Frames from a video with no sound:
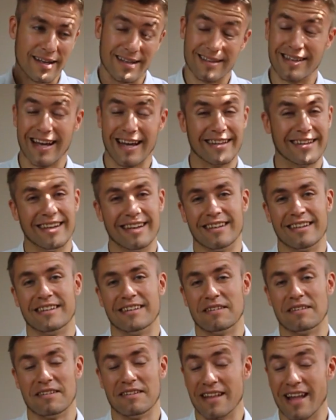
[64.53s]
they
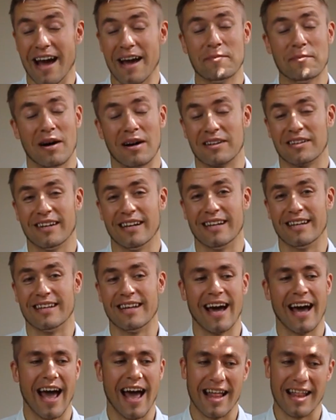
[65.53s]
did. Neymar
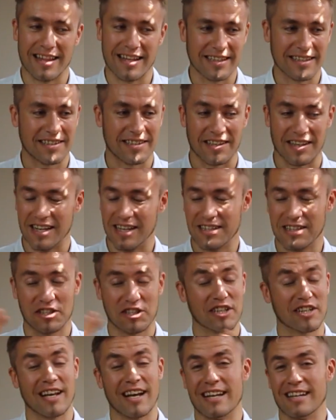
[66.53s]
did, and it
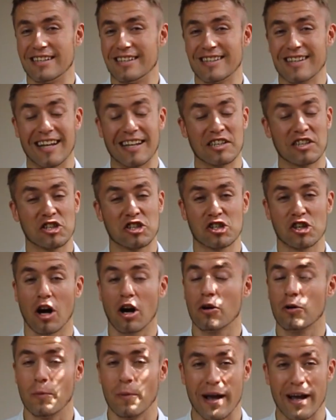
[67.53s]
sent
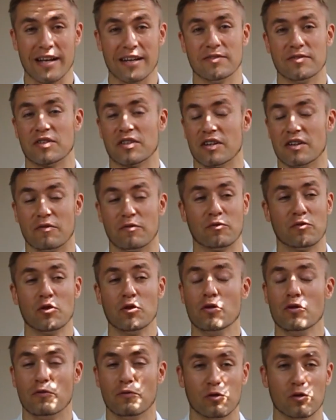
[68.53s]
shockwaves
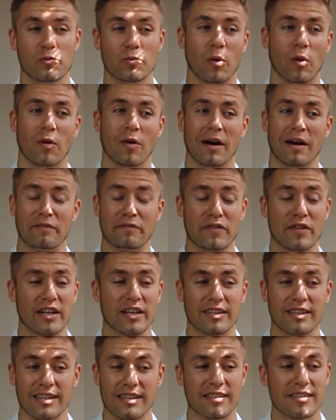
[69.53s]
through football. I
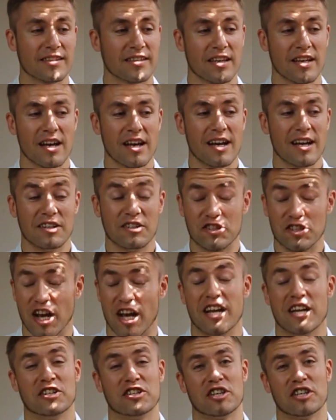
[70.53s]
think this
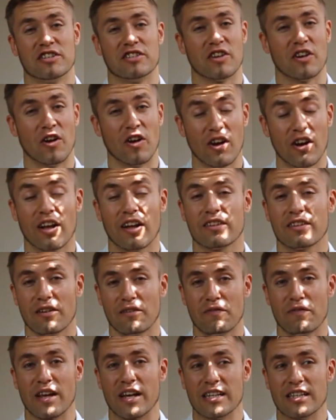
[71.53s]
changes a lot
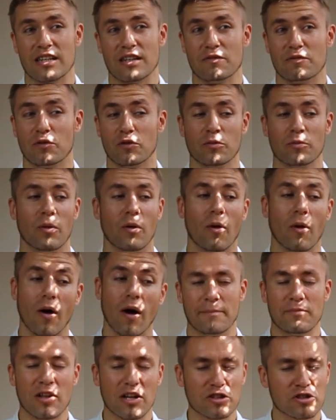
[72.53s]
of things in
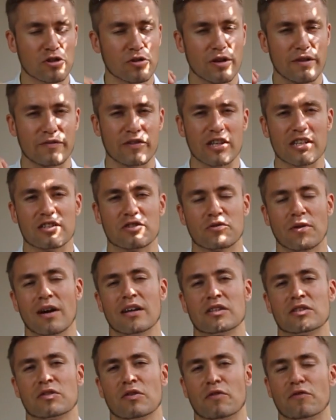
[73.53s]
football. I'm not sure if this
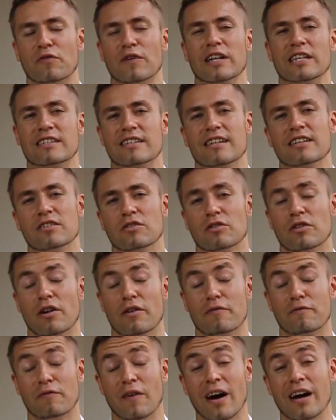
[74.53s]
transfer fits into
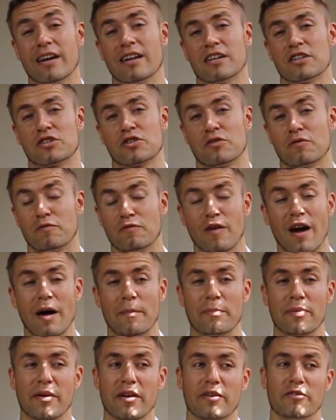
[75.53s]
the financial
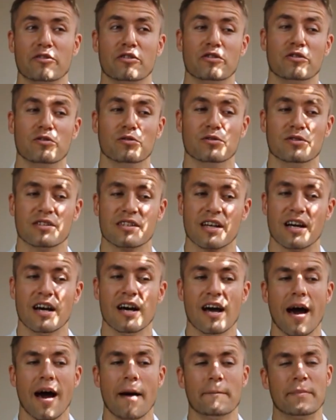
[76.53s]
fair play rules,
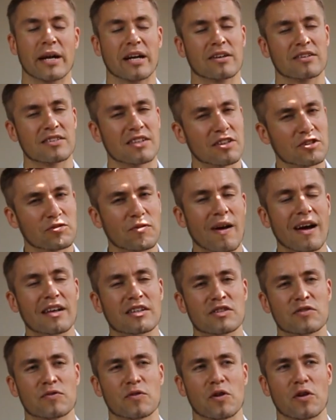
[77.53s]
because the
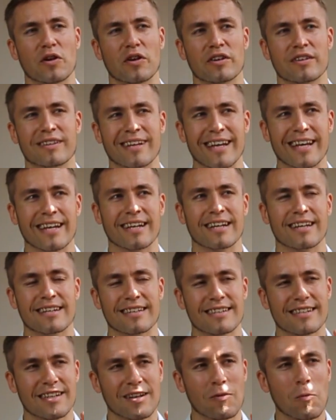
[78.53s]
transfer deal
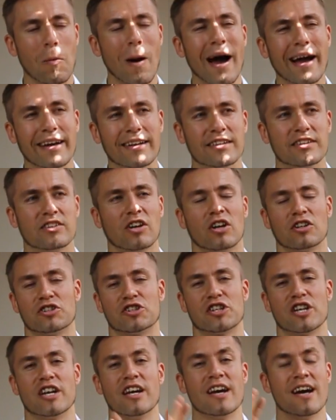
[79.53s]
is quite
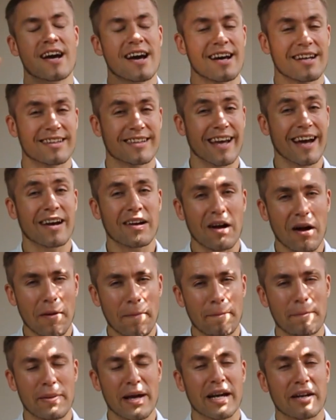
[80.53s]
dodgy. There
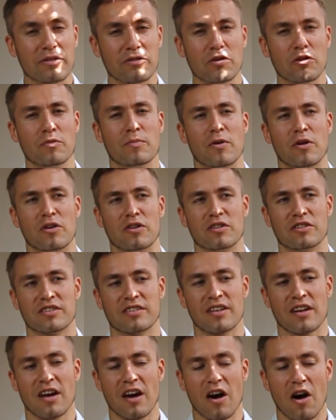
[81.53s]
are big
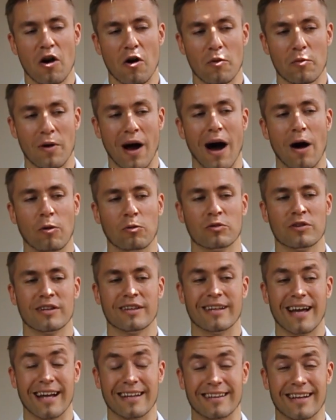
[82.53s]
rumors
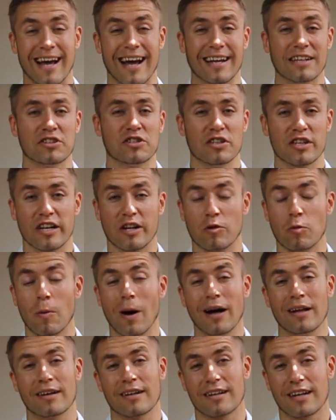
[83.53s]
around that actually
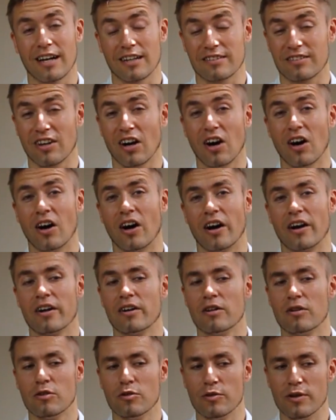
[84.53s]

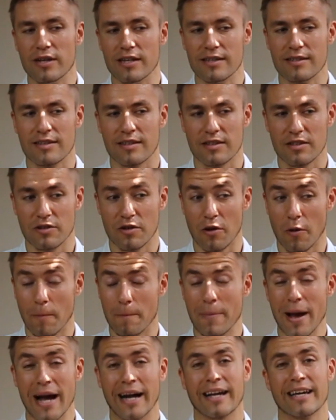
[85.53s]
Qatar, who is, you know,
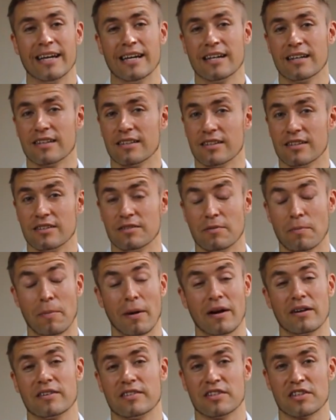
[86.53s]
backing the
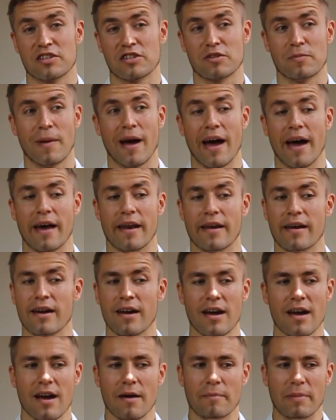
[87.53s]
Paris Saint-Germain,
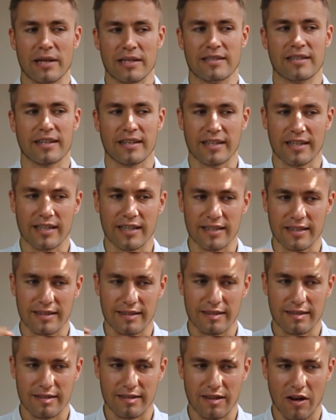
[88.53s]
basically
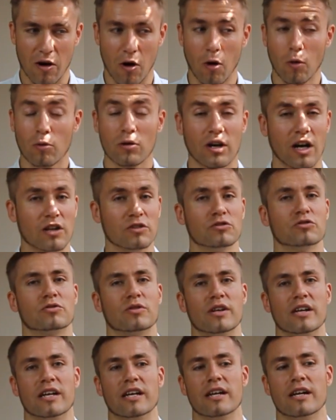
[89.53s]
the whole
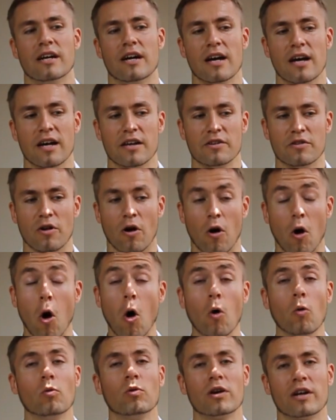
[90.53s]
country, you know,
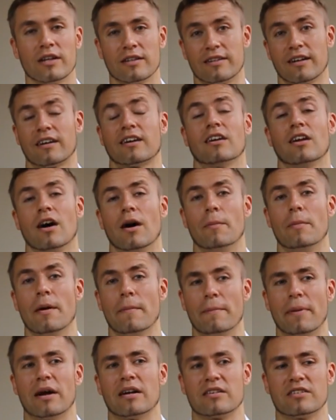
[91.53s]
own the club
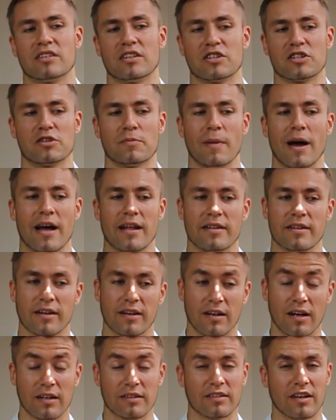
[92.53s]
Paris Saint-Germain. The
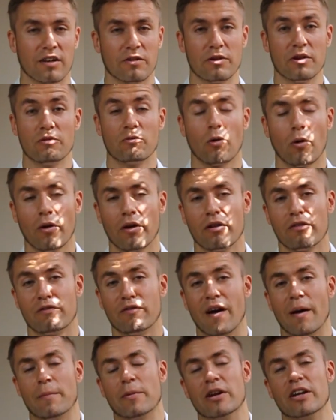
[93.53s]
Qatari royal
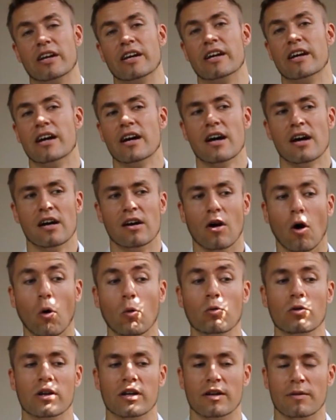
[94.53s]
family
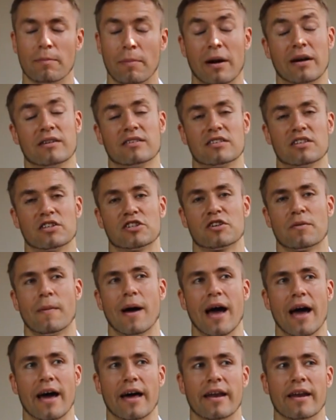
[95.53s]
own Paris
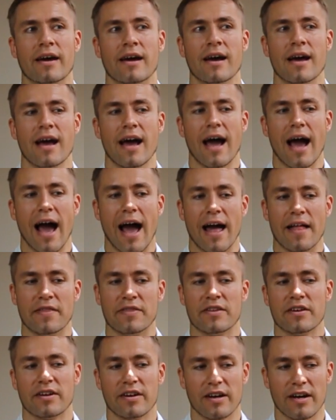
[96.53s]
Saint-Germain,
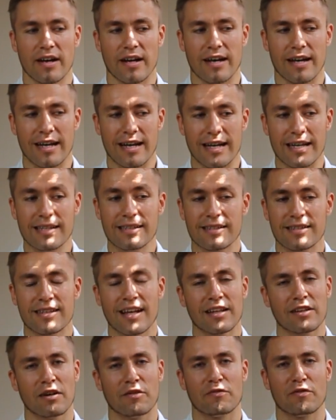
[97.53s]
and
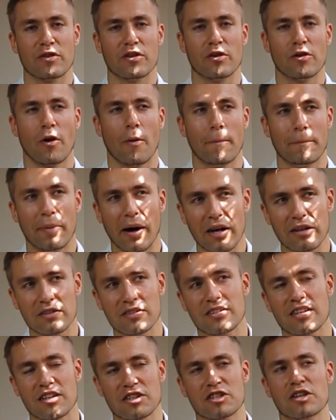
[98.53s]
instead of, you know,
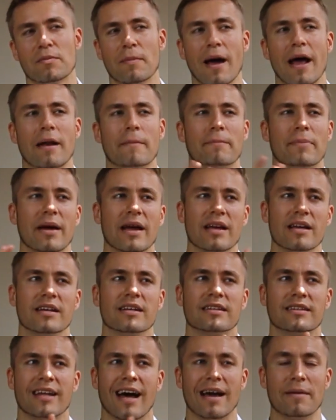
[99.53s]
Paris Saint-Germain
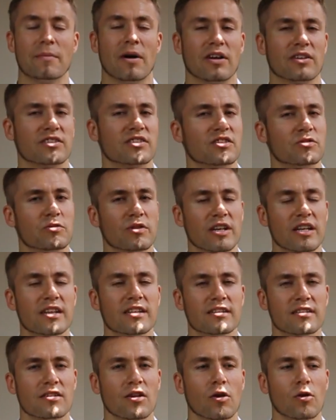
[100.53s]
paying Neymar's
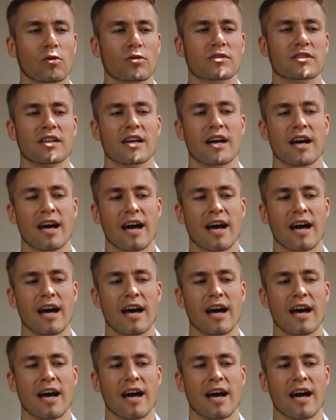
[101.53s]
release clause,